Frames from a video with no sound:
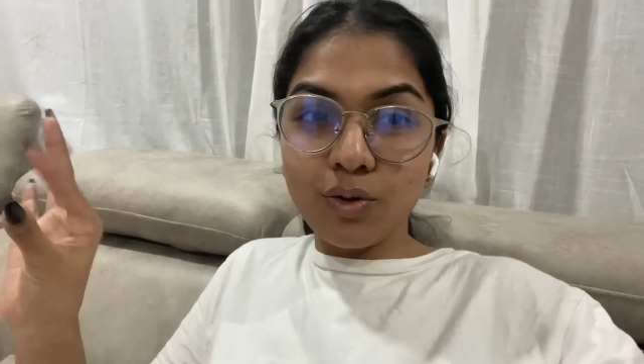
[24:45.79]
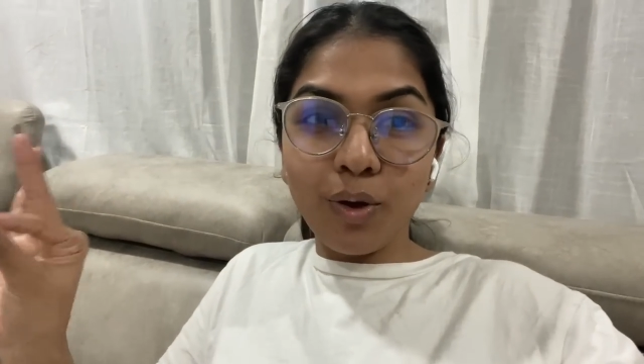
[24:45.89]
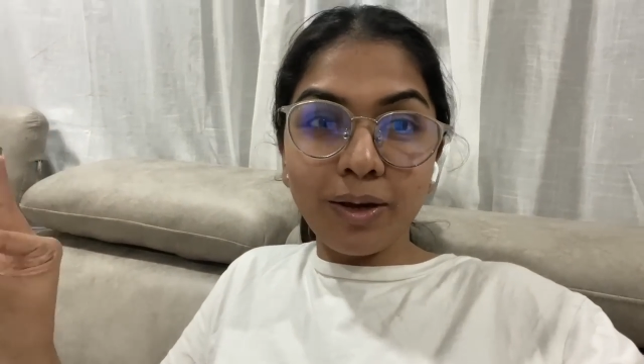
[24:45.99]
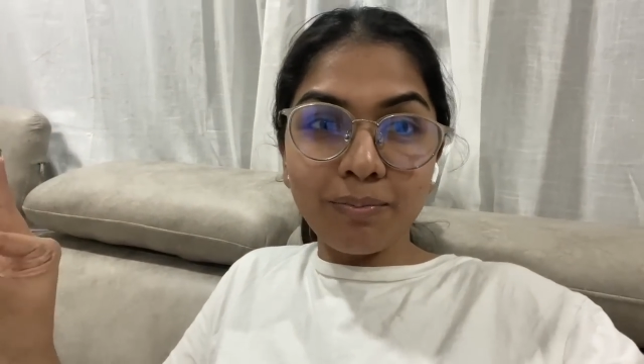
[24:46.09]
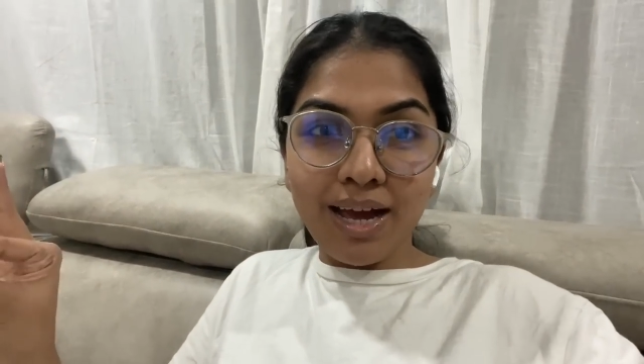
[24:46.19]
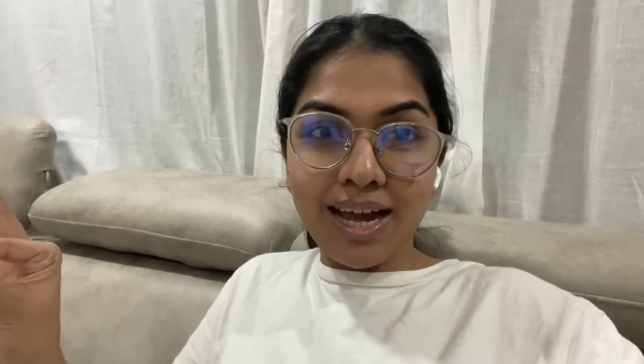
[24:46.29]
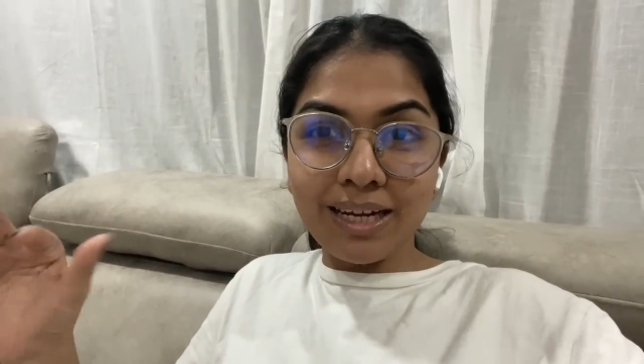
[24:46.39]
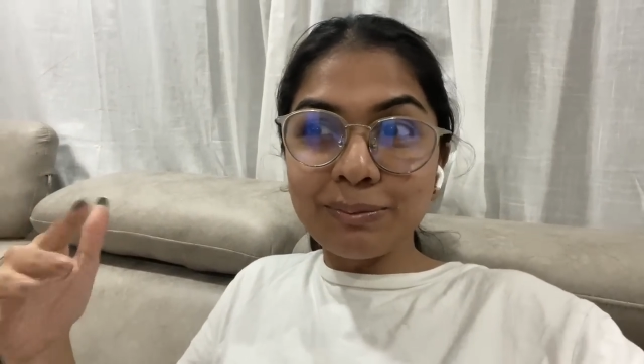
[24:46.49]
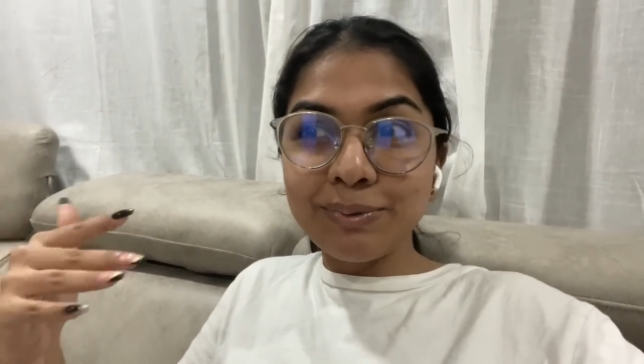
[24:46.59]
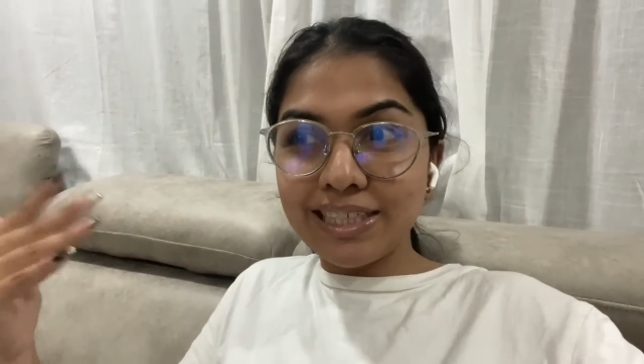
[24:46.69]
going
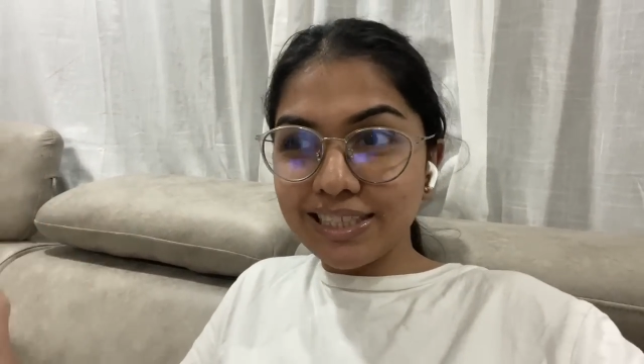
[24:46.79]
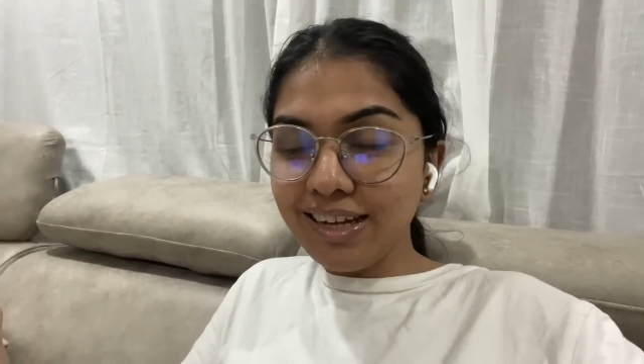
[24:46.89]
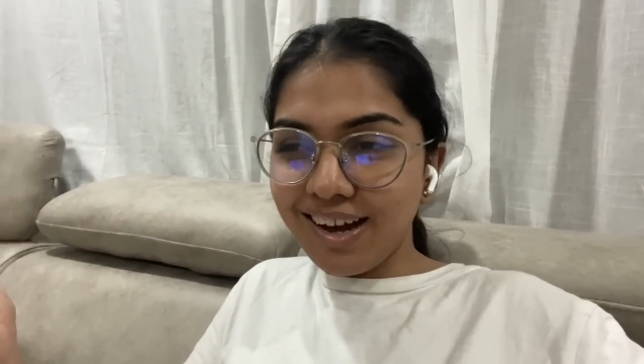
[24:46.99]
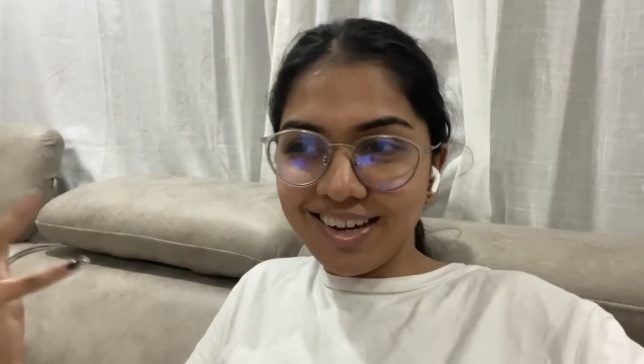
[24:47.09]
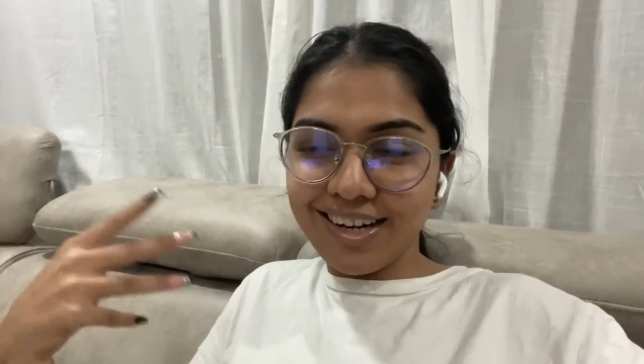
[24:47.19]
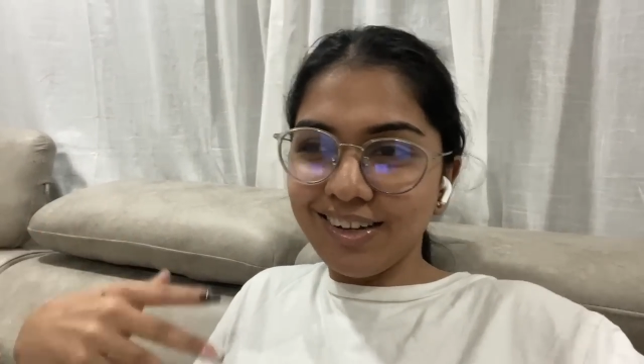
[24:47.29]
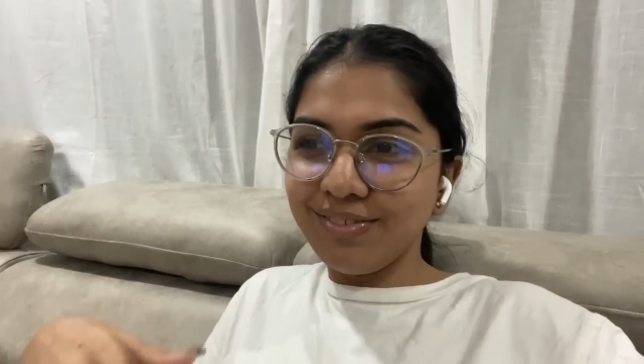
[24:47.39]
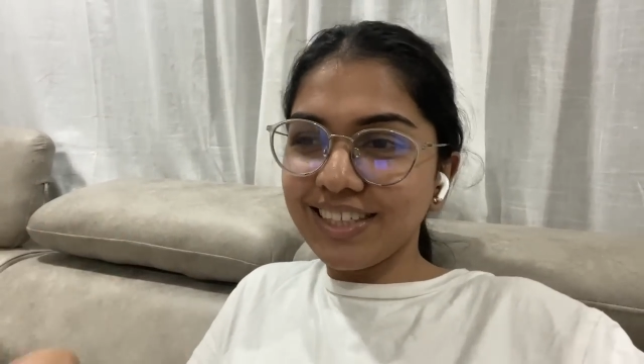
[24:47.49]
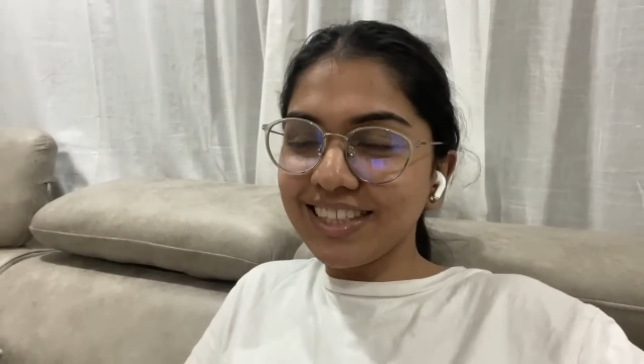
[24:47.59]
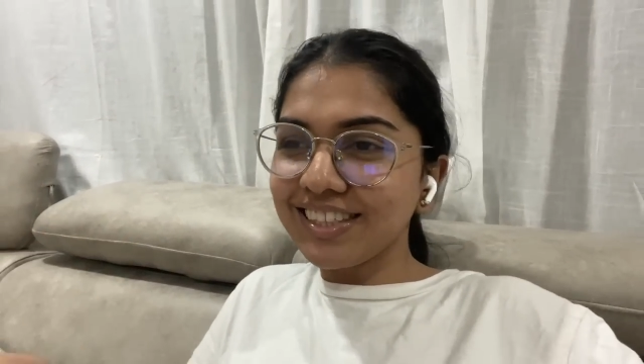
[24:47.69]
back, meeting Thara,
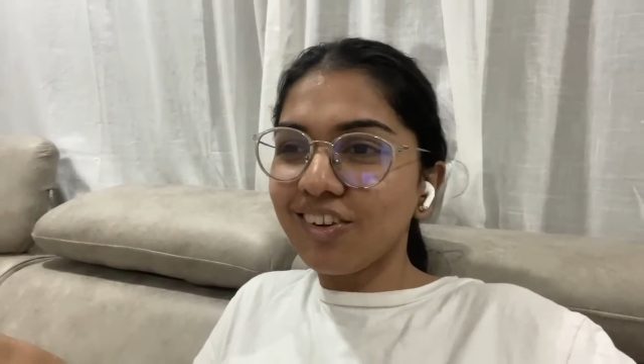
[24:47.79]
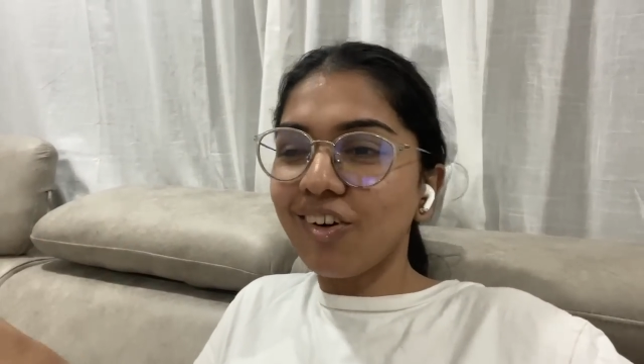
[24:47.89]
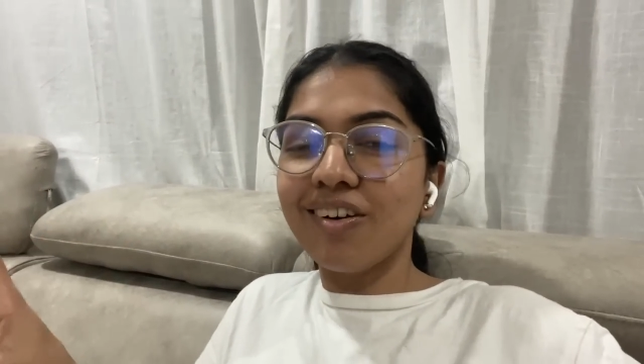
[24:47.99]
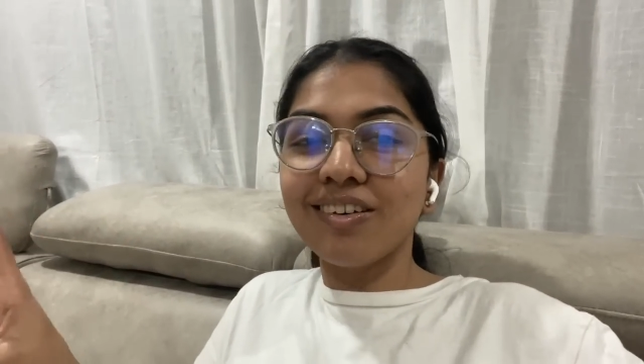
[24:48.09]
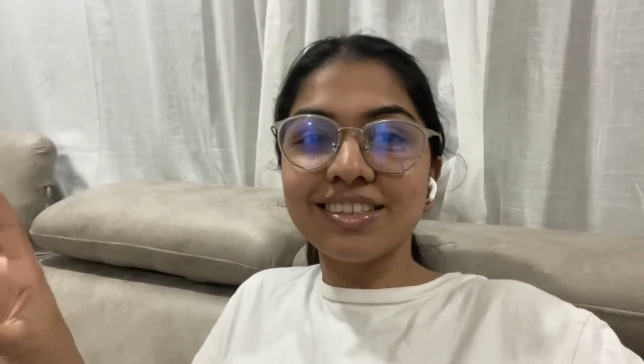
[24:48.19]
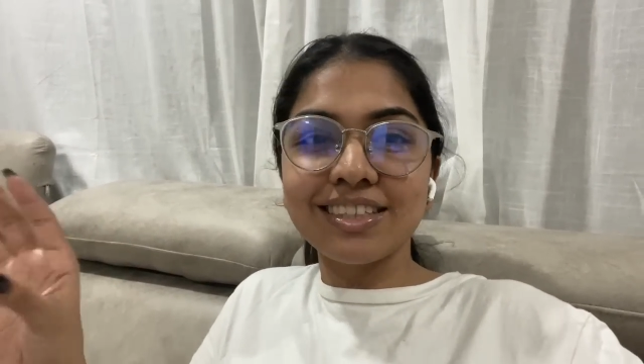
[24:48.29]
feeding the dogs.